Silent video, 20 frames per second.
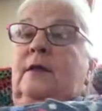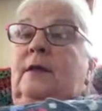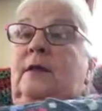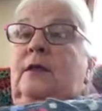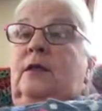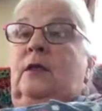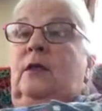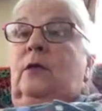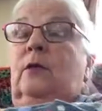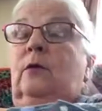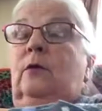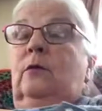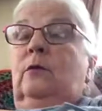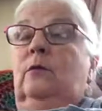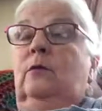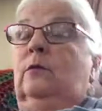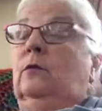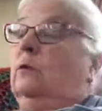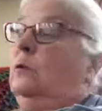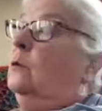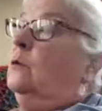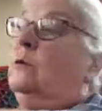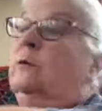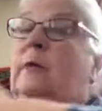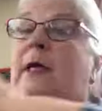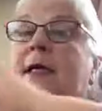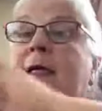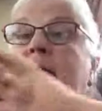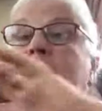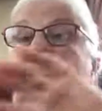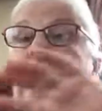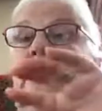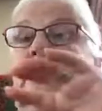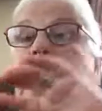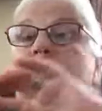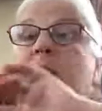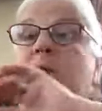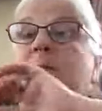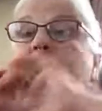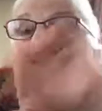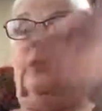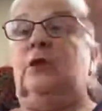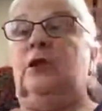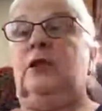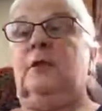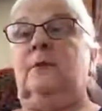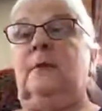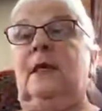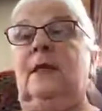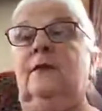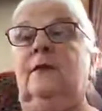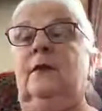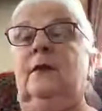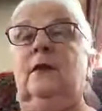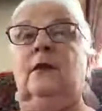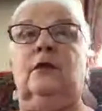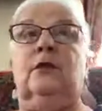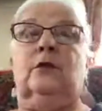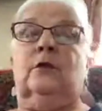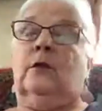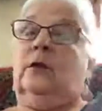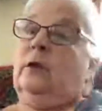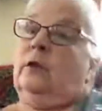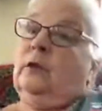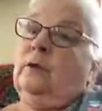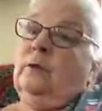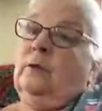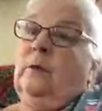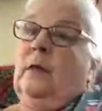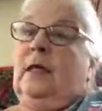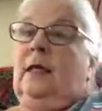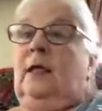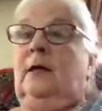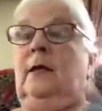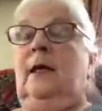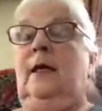so using the Britches method, you can make a